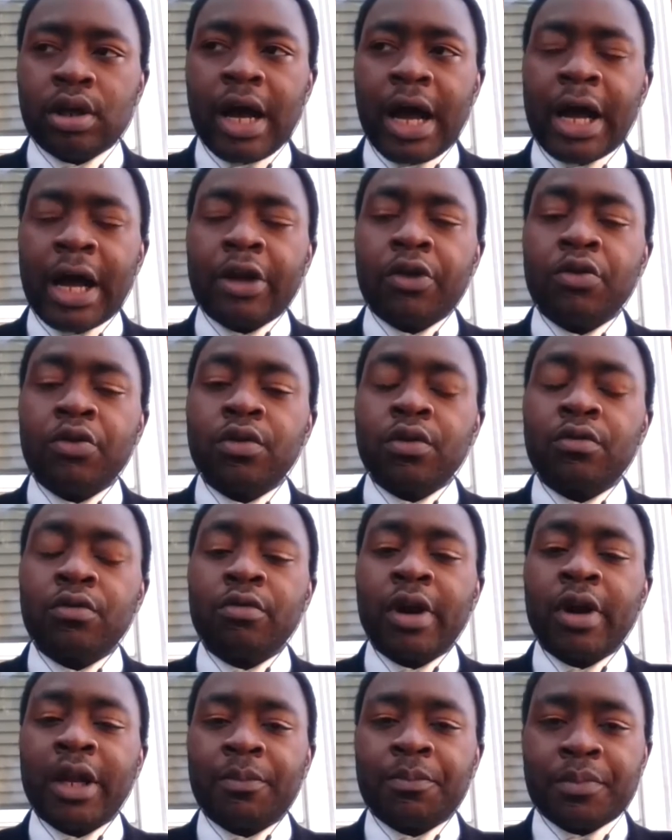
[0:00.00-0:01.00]
are you the
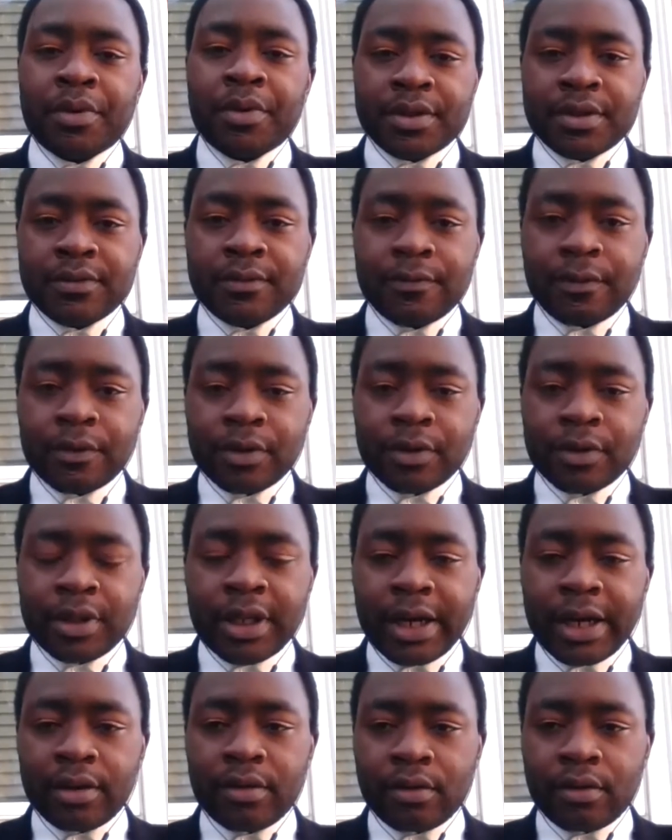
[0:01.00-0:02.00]
right person for
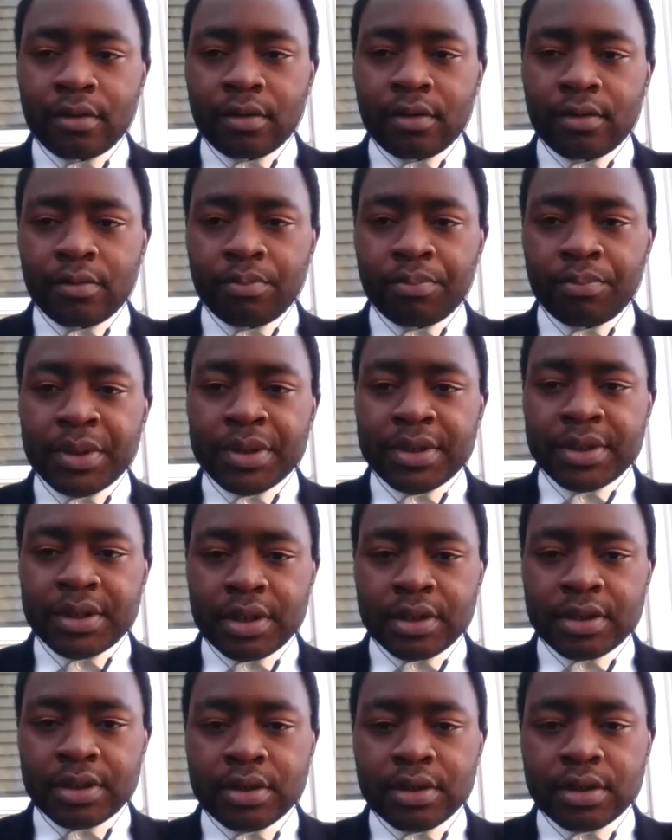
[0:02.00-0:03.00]
that
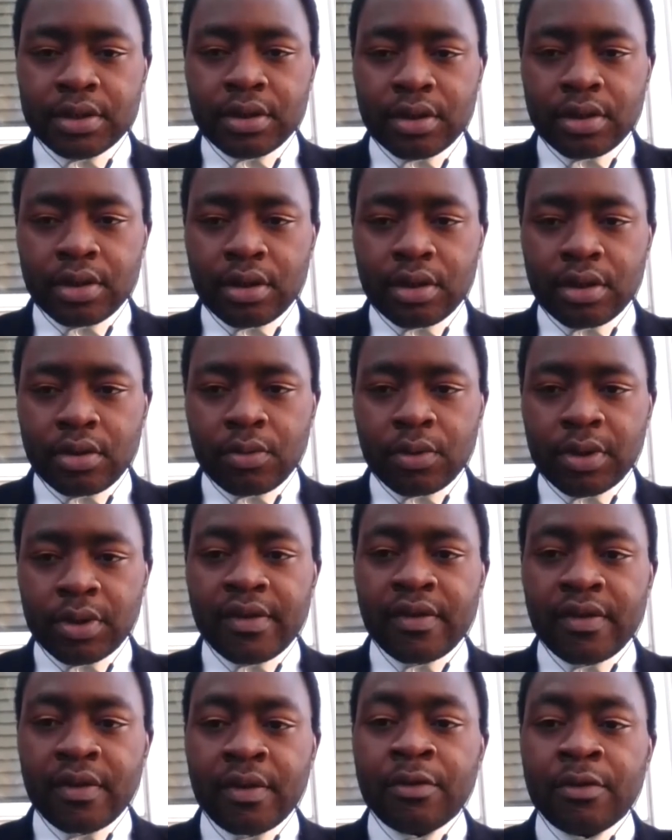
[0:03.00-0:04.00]
business? When I
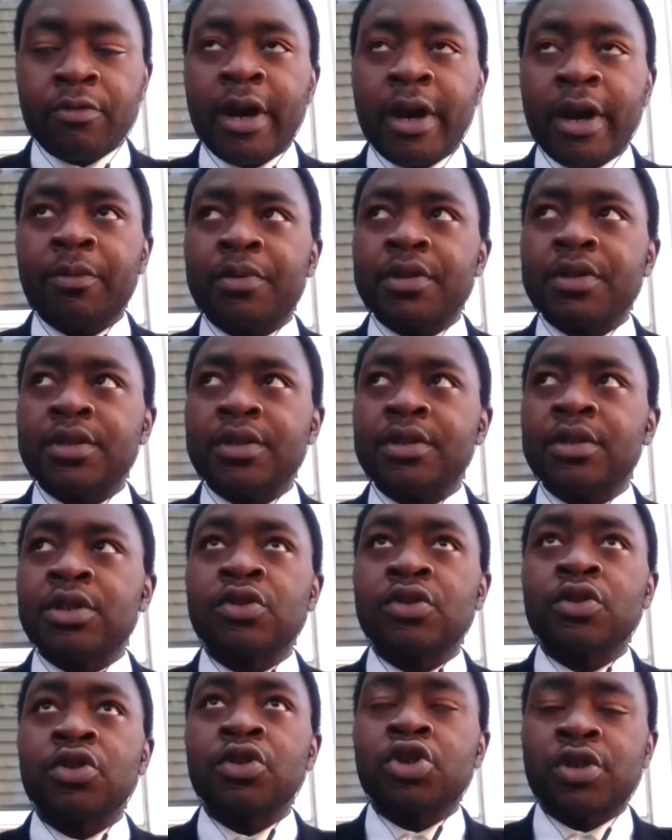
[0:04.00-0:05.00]
say right person,
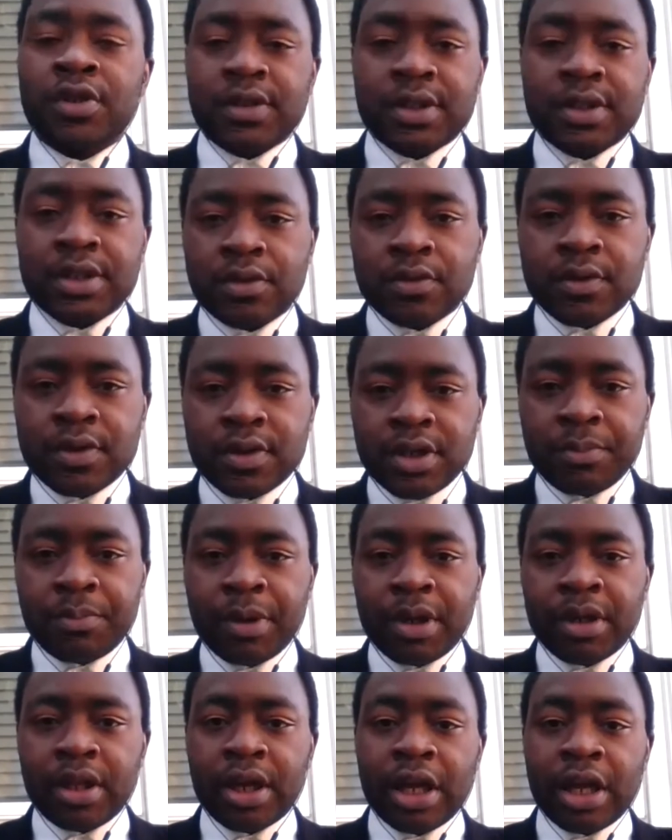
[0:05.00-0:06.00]
it's not just the skill set,
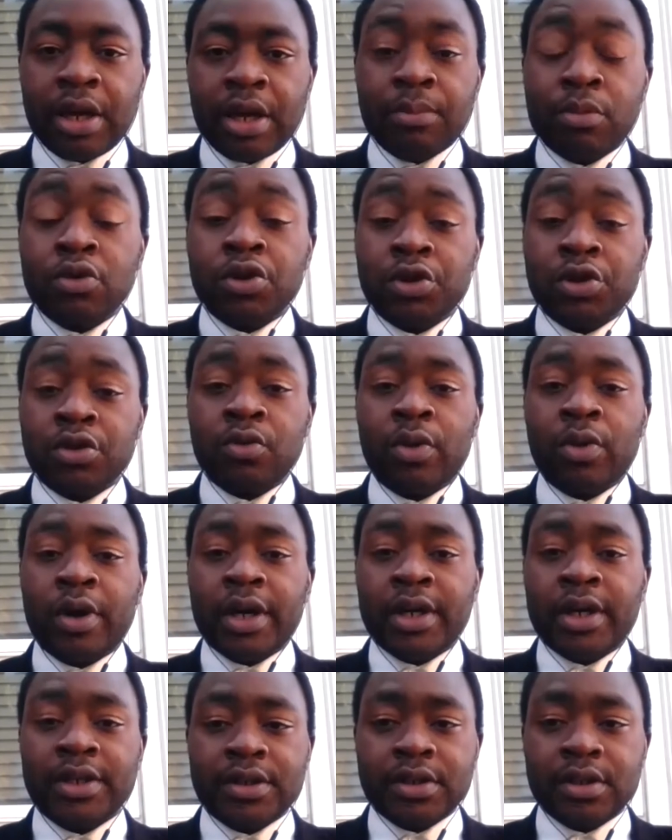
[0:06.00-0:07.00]
but like emotion
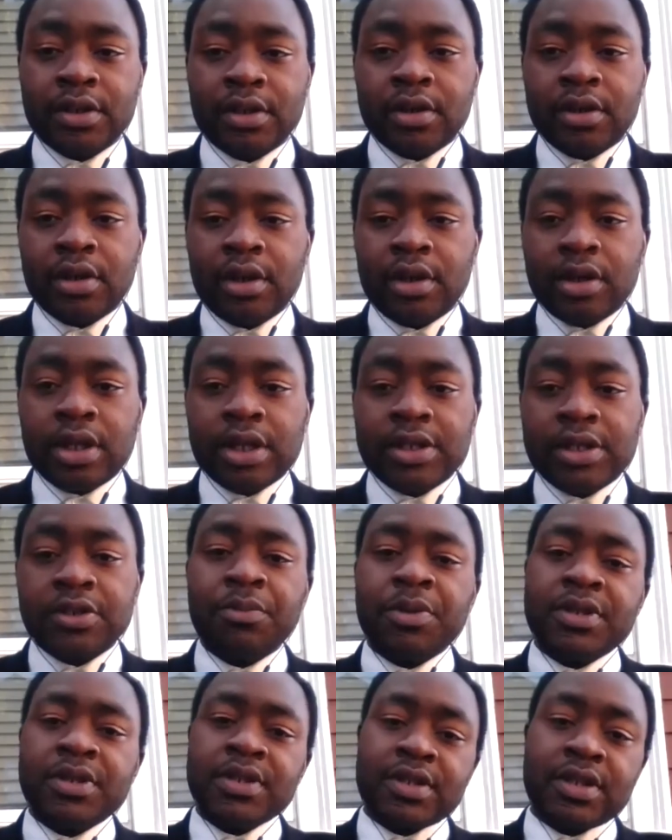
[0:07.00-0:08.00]
wise. There's
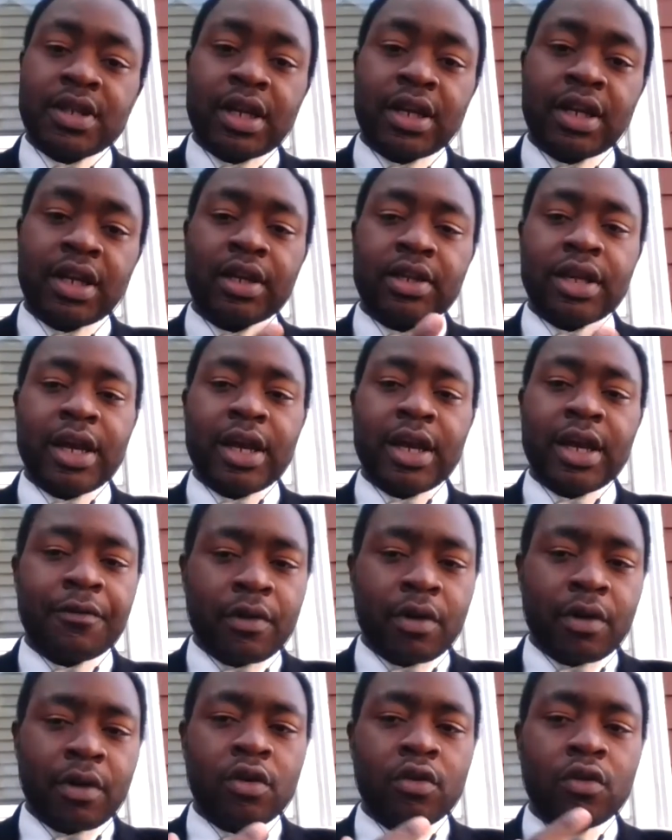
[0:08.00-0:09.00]
some businesses that like they have
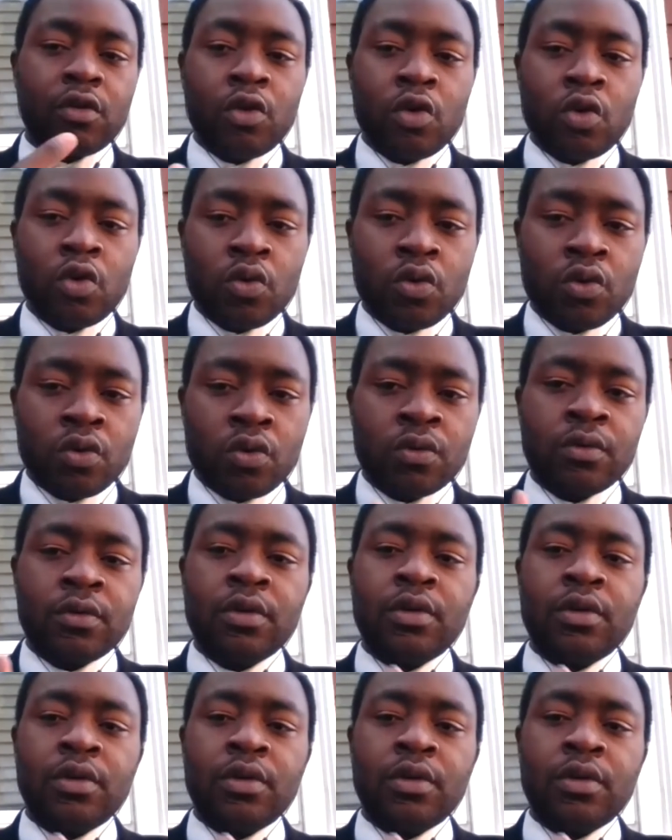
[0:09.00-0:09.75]
very low